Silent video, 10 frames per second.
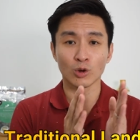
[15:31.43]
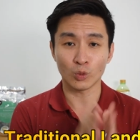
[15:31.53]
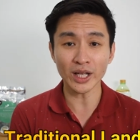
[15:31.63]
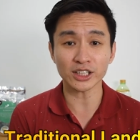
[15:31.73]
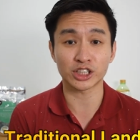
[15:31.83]

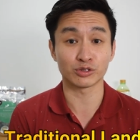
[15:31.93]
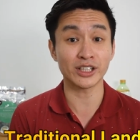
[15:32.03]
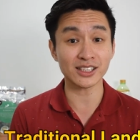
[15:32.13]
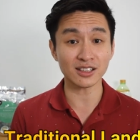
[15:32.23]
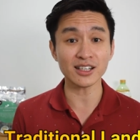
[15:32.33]
which
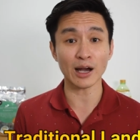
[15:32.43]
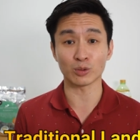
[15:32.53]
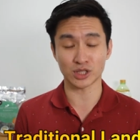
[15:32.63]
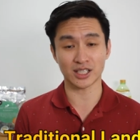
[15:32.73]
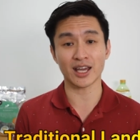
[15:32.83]
recently I
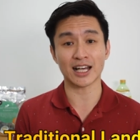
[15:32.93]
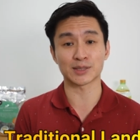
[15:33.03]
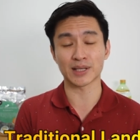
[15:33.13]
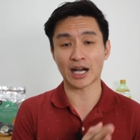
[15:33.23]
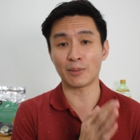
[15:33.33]
would say has
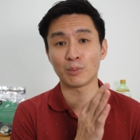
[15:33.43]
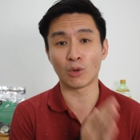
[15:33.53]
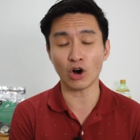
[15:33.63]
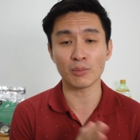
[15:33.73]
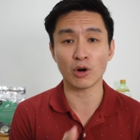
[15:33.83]
become
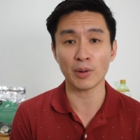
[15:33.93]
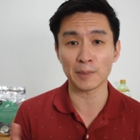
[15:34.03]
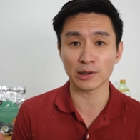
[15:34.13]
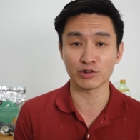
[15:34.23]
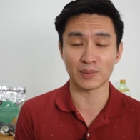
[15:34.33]
more and more
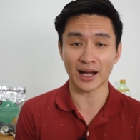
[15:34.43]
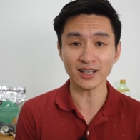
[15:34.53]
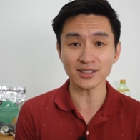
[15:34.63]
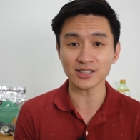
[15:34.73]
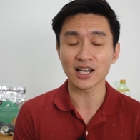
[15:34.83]
popular with
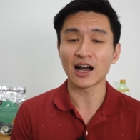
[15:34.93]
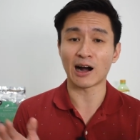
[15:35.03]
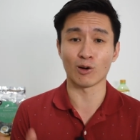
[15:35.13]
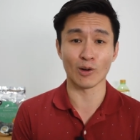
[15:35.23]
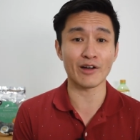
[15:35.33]
buyers.
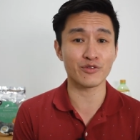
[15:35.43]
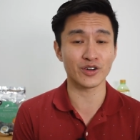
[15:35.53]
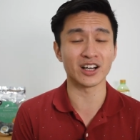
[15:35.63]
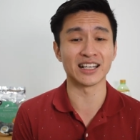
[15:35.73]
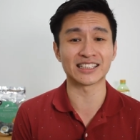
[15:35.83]

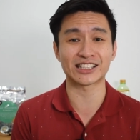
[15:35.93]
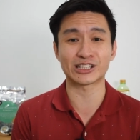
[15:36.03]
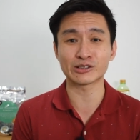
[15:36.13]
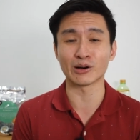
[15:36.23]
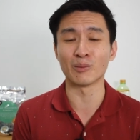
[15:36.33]
However, it's
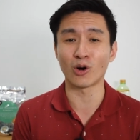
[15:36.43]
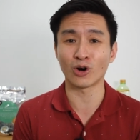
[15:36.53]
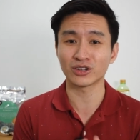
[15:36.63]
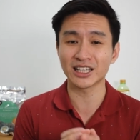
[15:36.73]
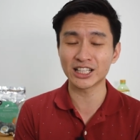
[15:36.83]
still a
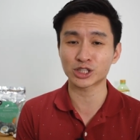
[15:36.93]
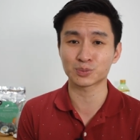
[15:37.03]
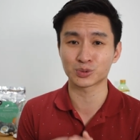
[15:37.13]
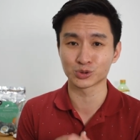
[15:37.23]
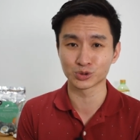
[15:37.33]
more
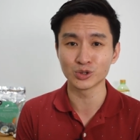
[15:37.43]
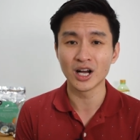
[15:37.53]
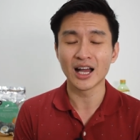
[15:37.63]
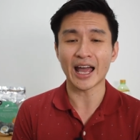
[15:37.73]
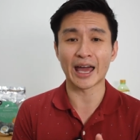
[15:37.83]
niche pool
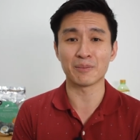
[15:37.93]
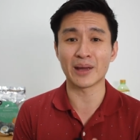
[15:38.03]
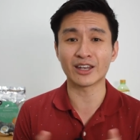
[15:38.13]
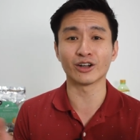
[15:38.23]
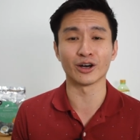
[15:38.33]
and
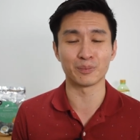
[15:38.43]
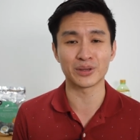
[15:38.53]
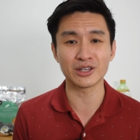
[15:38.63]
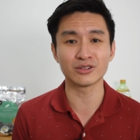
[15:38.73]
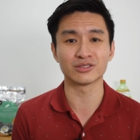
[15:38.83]
may not
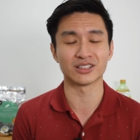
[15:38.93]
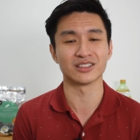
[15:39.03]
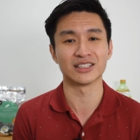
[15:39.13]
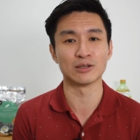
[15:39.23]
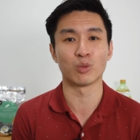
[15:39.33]
appeal to
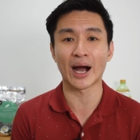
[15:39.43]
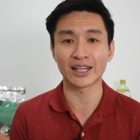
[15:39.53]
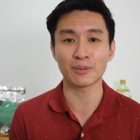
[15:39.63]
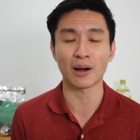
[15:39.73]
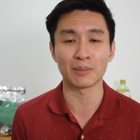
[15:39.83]
the
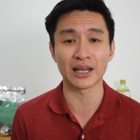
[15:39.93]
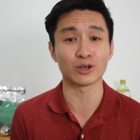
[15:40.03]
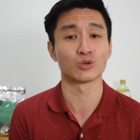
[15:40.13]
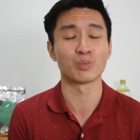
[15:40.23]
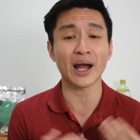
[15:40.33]
wider public
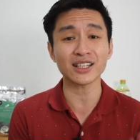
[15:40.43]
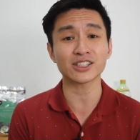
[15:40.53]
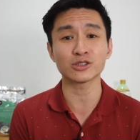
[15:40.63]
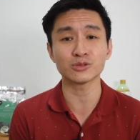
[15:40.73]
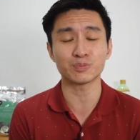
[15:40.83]
who might
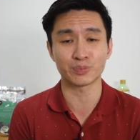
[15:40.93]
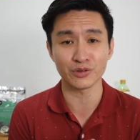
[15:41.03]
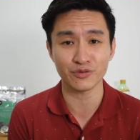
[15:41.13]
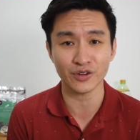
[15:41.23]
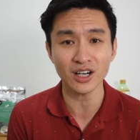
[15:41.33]
still
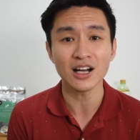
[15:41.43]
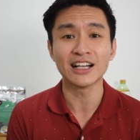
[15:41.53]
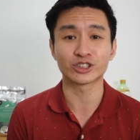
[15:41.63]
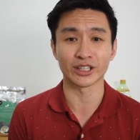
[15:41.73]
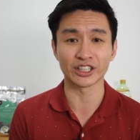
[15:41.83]
prefer
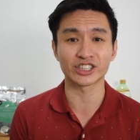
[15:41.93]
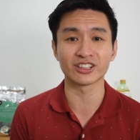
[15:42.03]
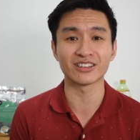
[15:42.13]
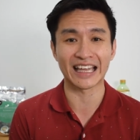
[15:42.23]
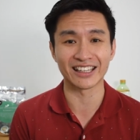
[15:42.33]

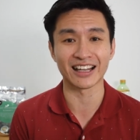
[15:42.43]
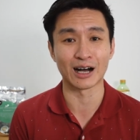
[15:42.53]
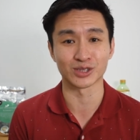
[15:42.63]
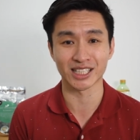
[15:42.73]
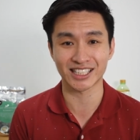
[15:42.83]
traditional landed
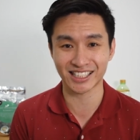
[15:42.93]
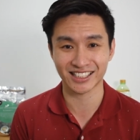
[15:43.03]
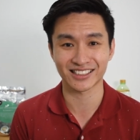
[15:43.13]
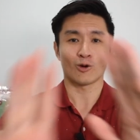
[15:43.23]
houses.